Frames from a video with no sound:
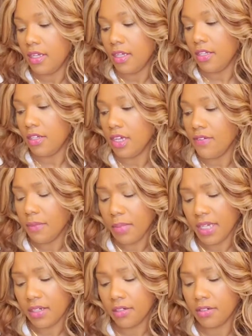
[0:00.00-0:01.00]
You're even
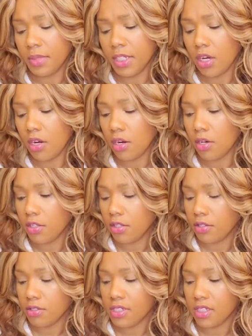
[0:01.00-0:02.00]
being a little bit hard on
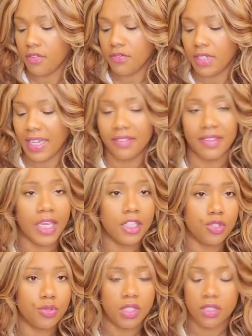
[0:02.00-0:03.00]
yourself for like things
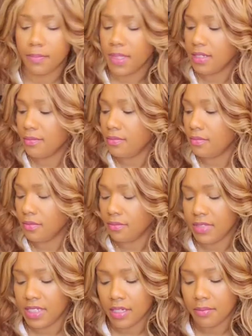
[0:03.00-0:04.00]
you could have been
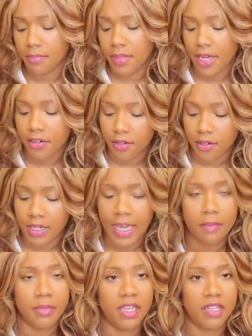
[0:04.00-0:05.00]
done better,
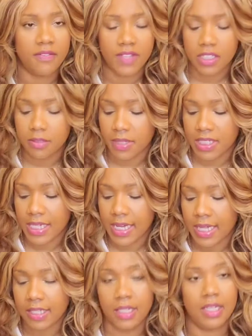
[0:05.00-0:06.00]
not being a victim
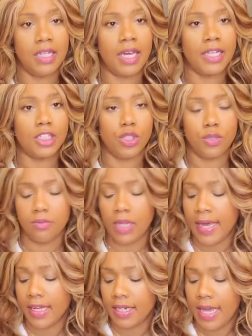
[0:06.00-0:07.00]
mentality, not
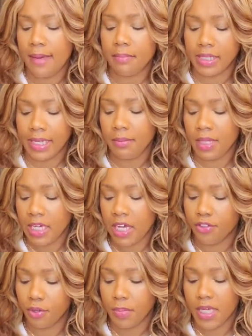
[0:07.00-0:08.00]
blaming
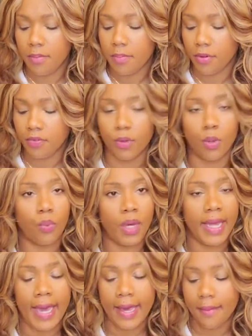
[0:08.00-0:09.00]
other people for what
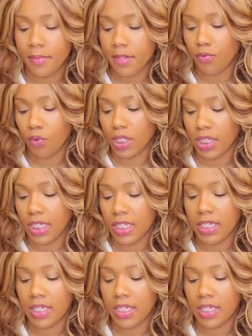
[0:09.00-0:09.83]
happened, really